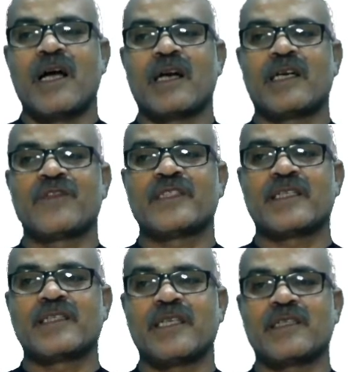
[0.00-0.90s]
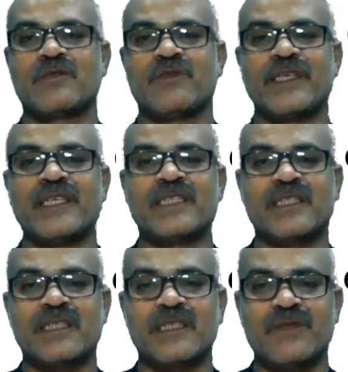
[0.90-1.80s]
deficiency is very
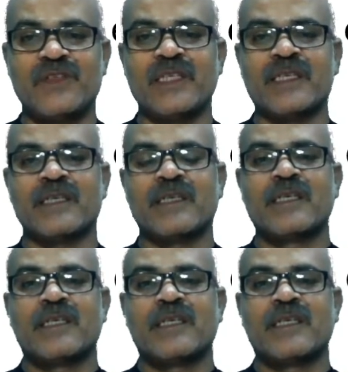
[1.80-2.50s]
severe,